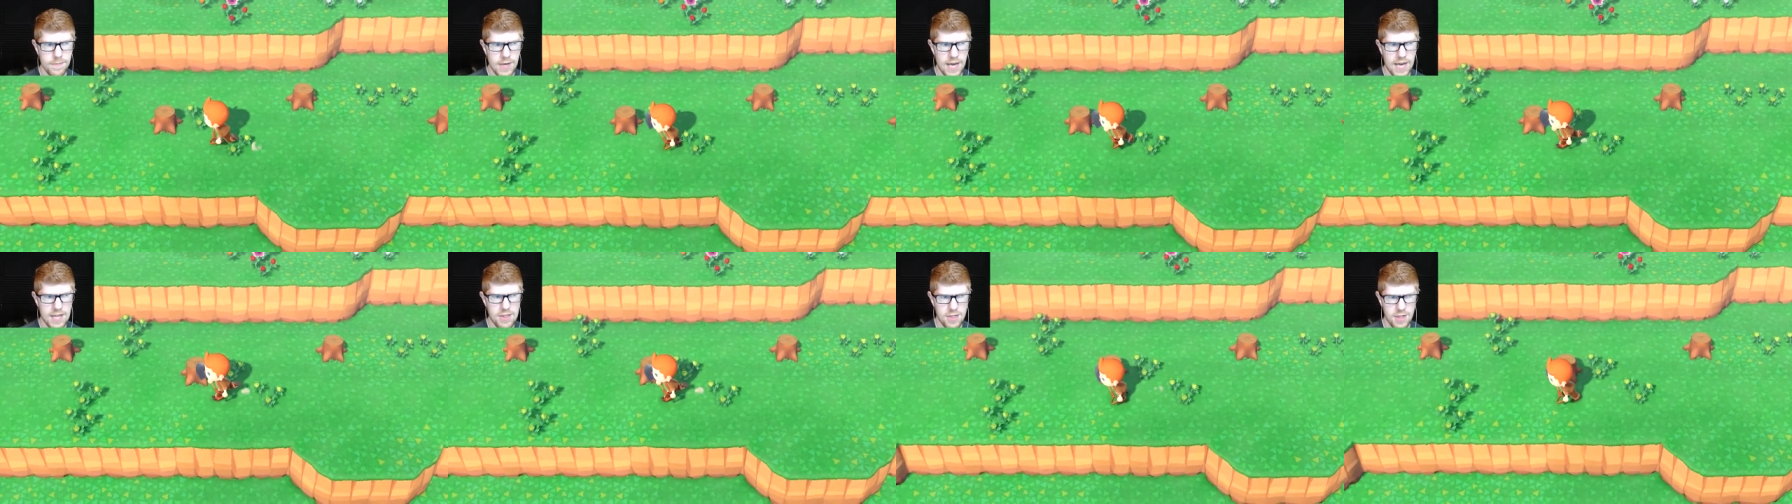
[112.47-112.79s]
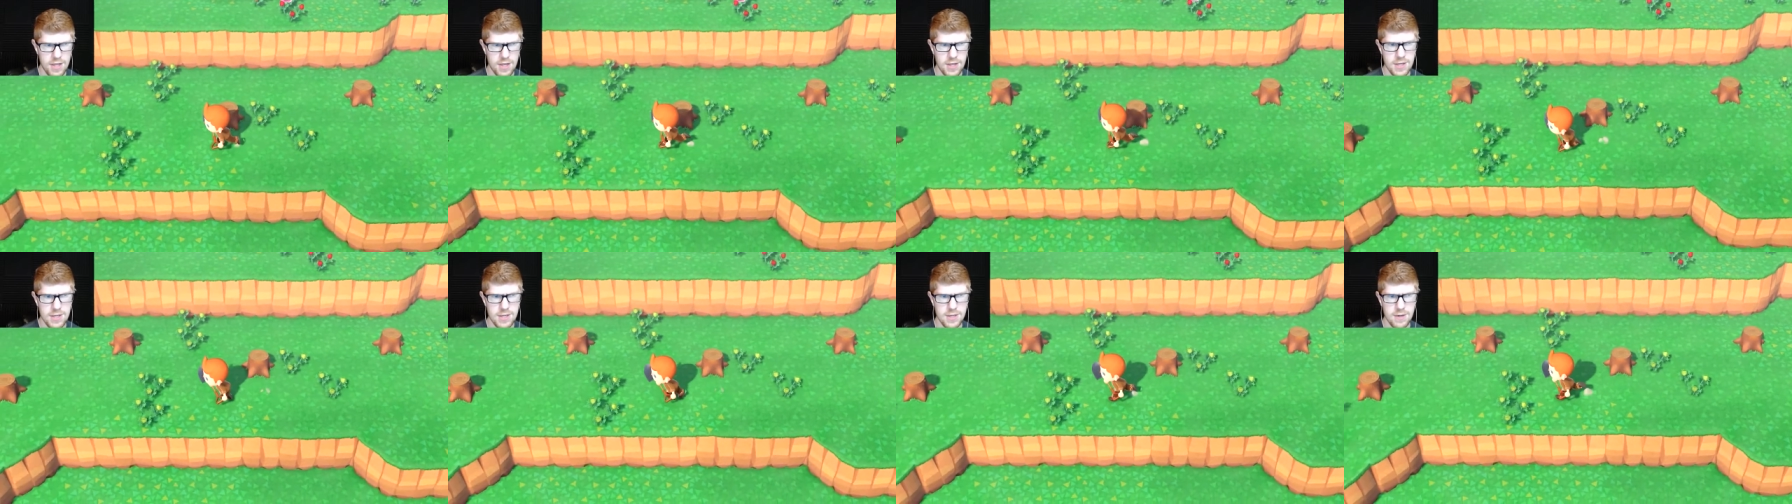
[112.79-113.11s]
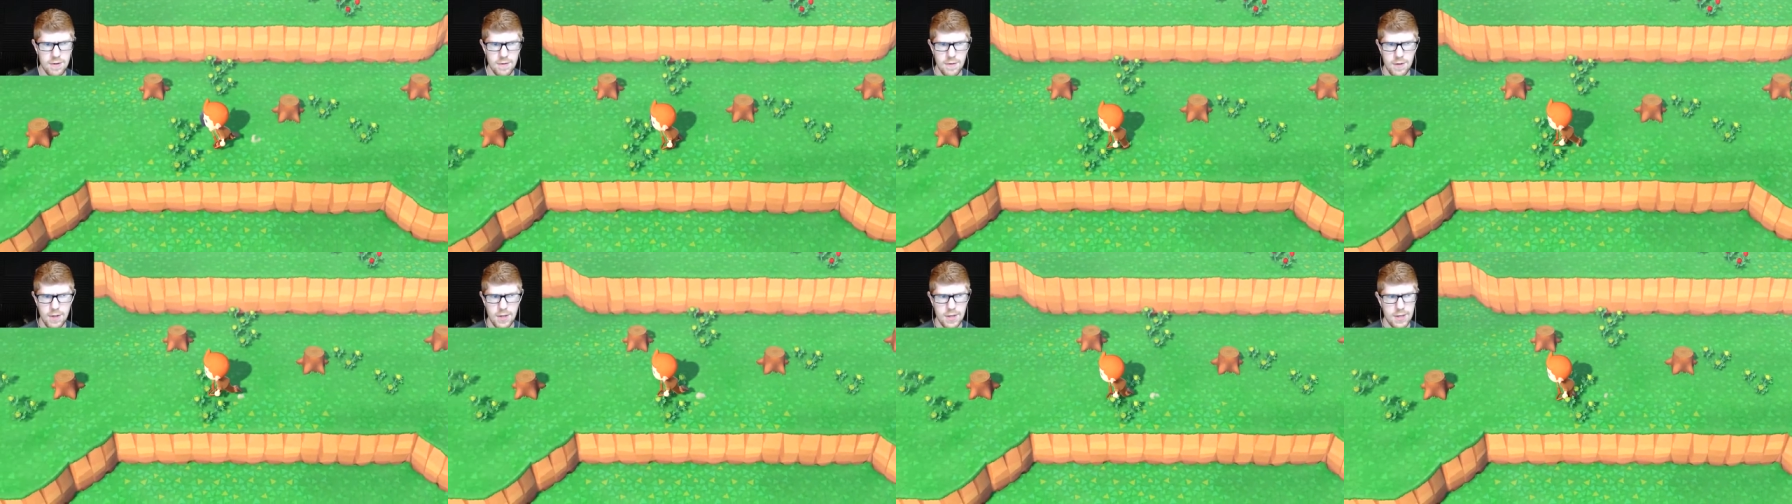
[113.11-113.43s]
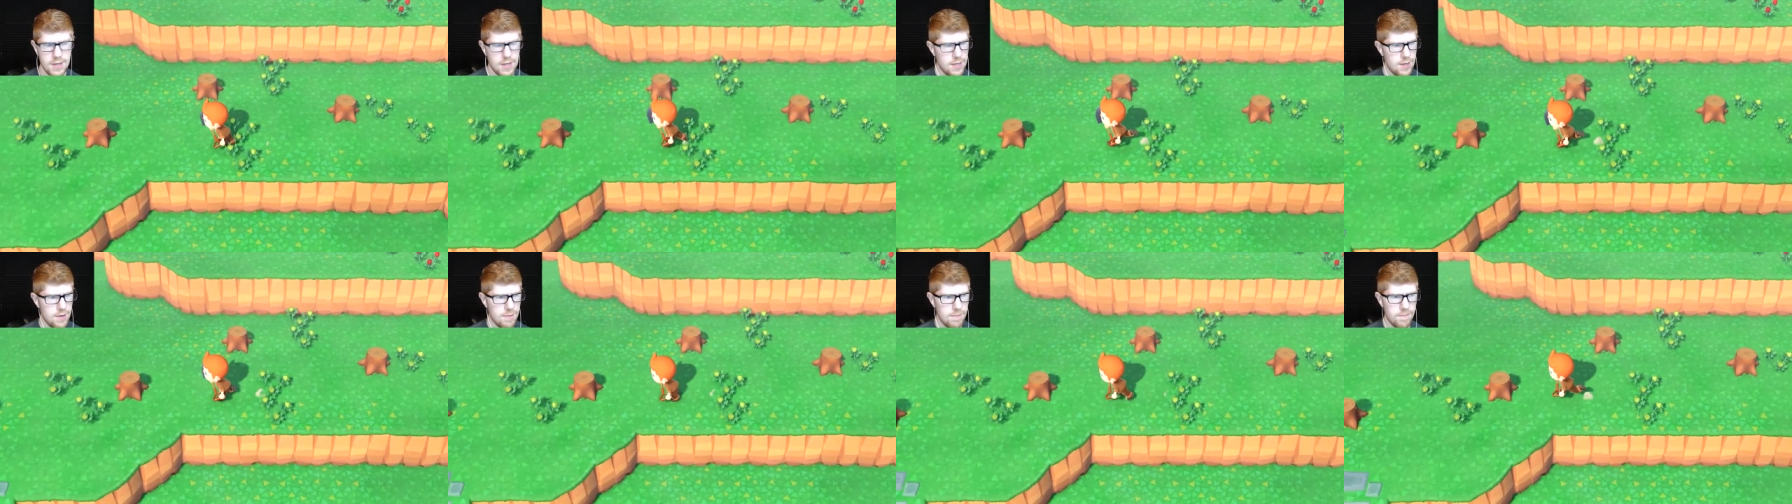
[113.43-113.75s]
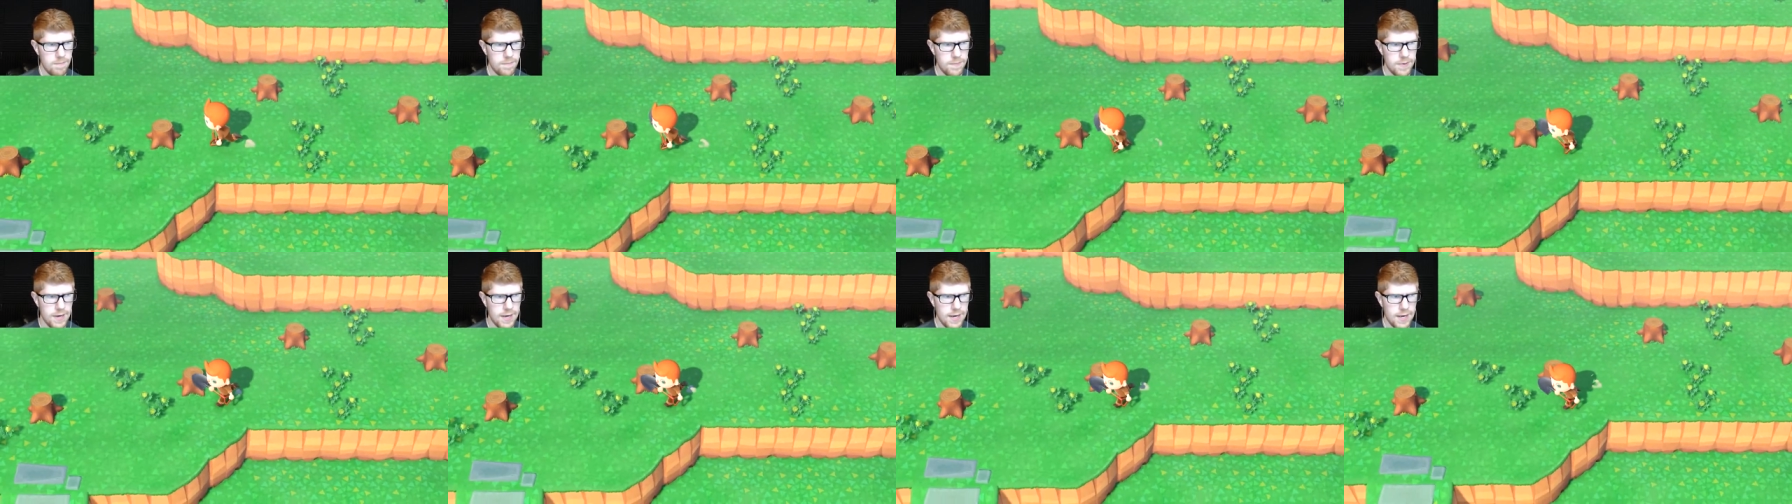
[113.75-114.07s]
I think,
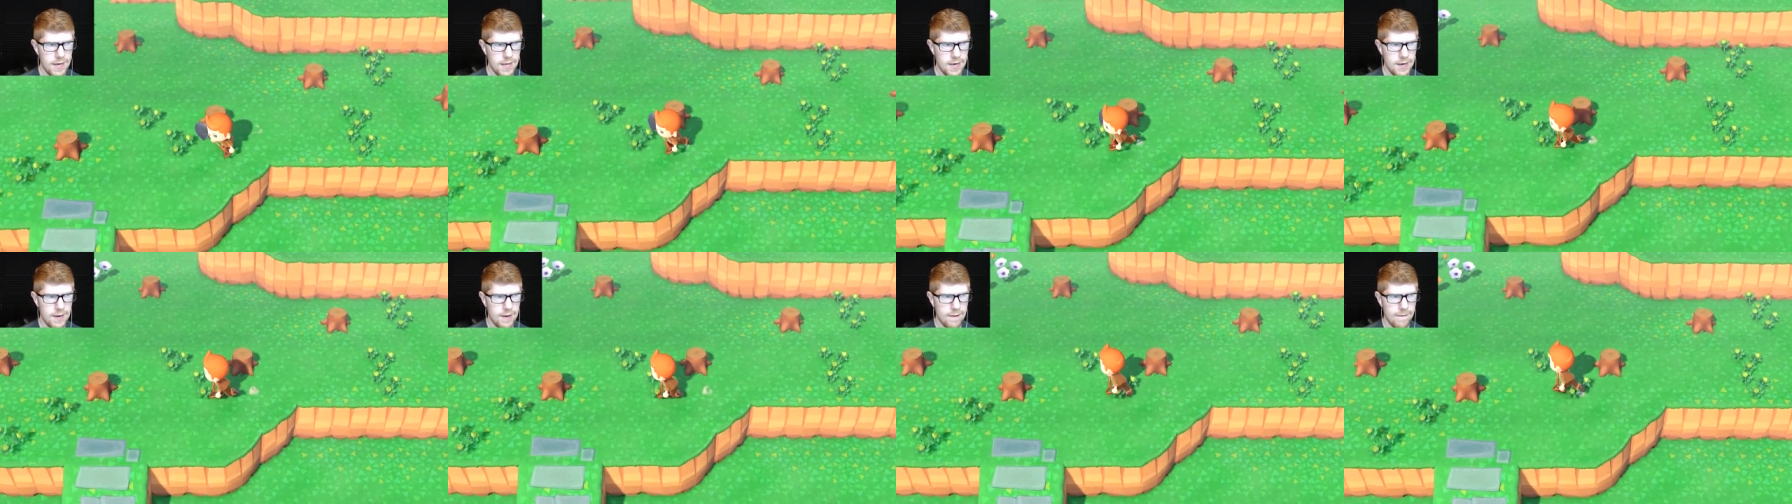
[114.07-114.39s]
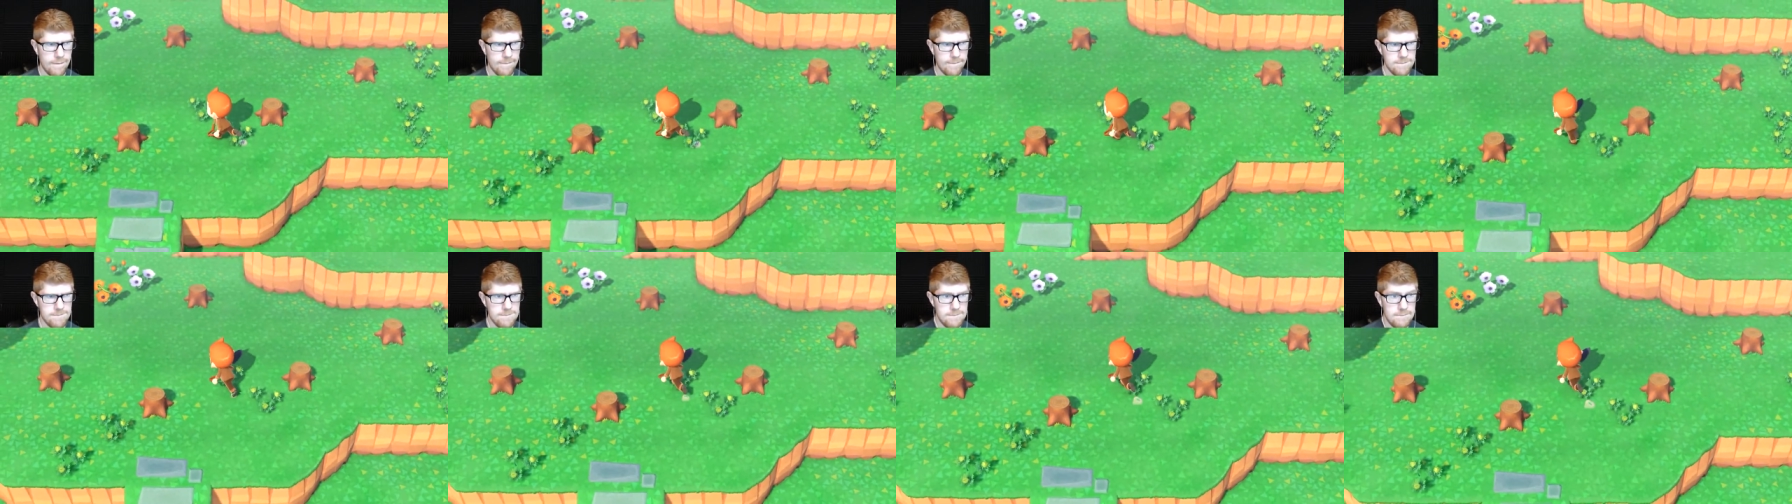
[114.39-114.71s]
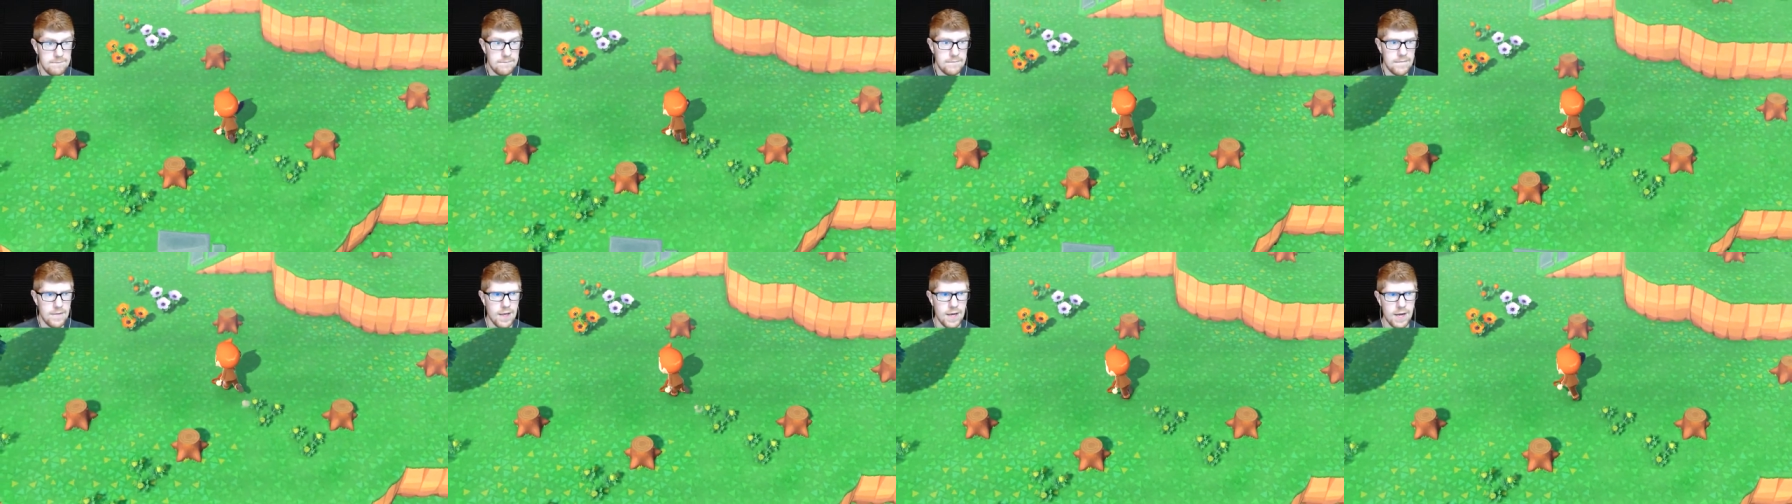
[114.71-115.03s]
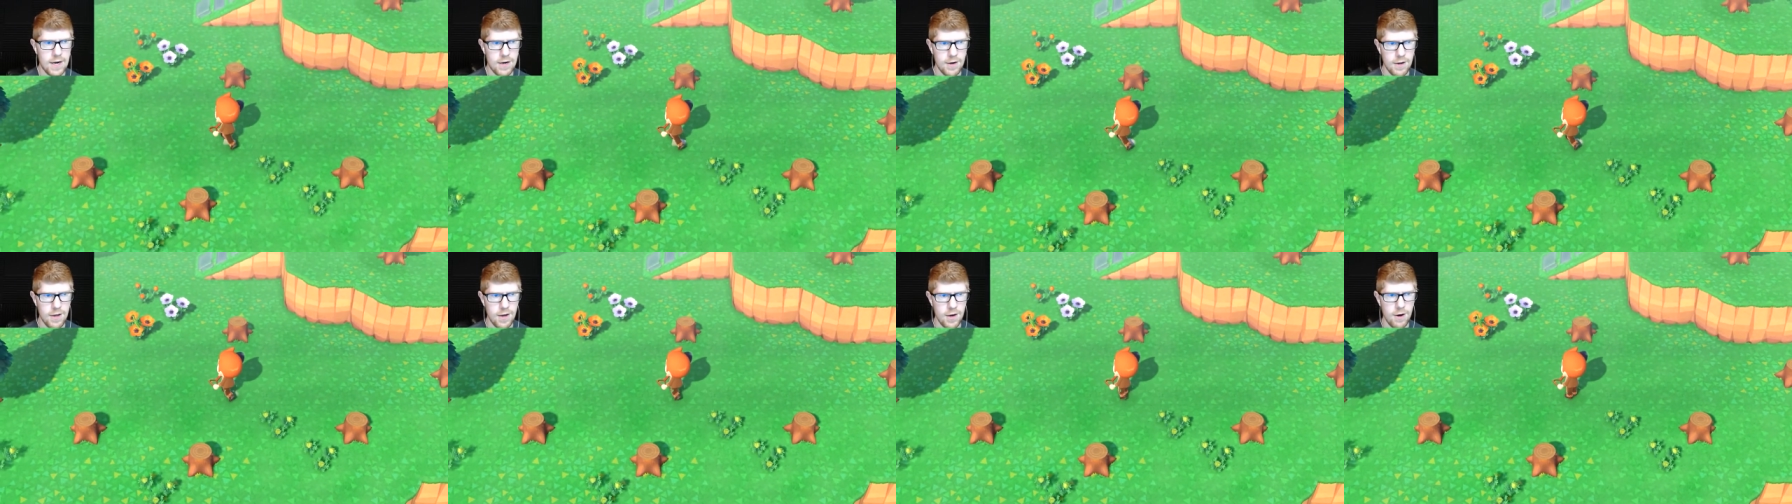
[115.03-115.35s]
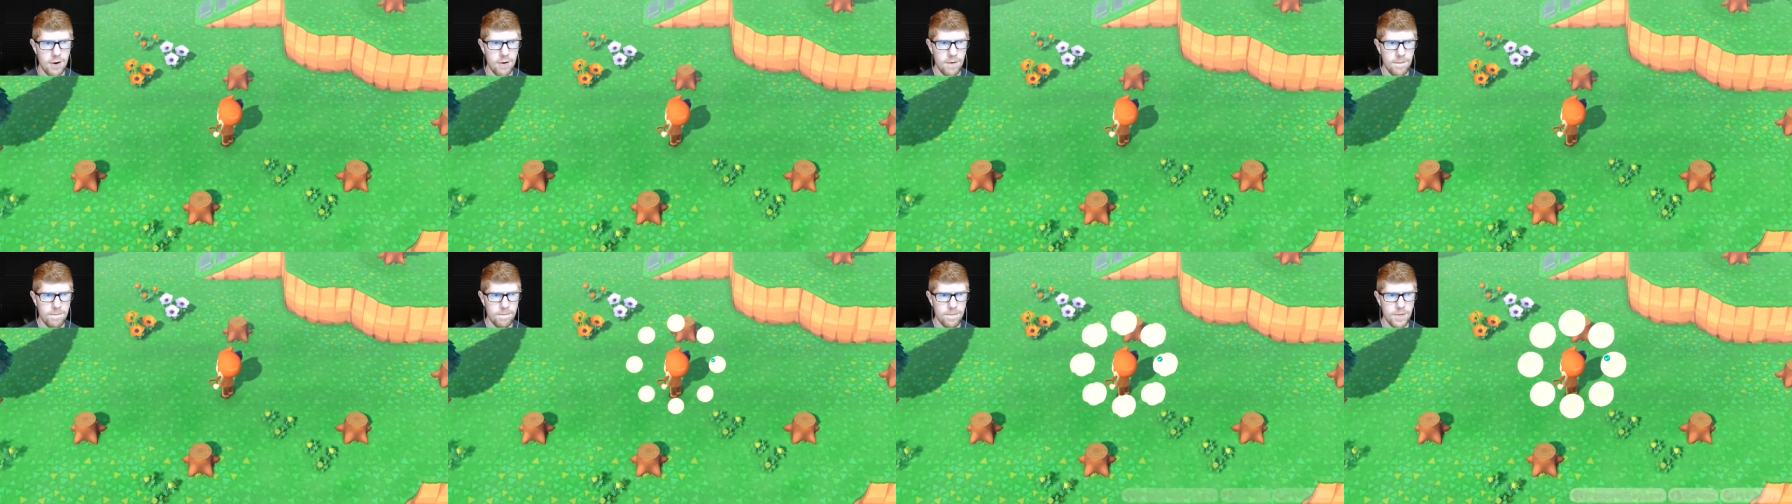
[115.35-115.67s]
but I don't
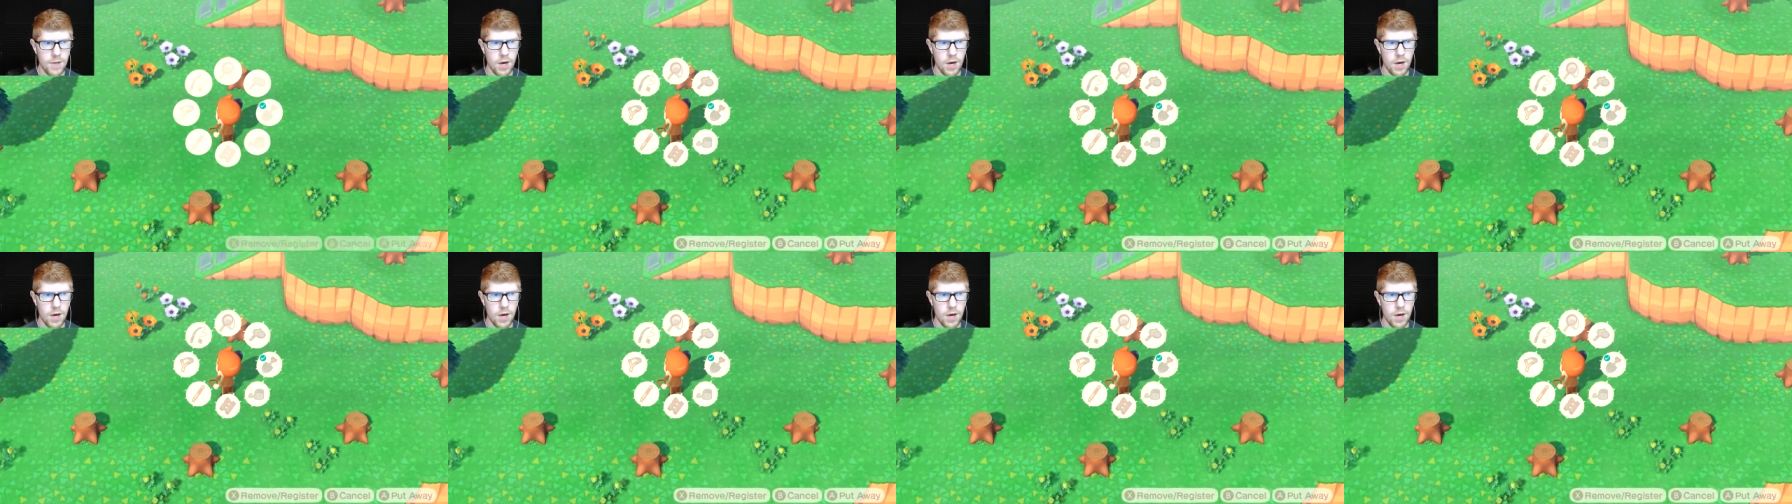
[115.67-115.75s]
know.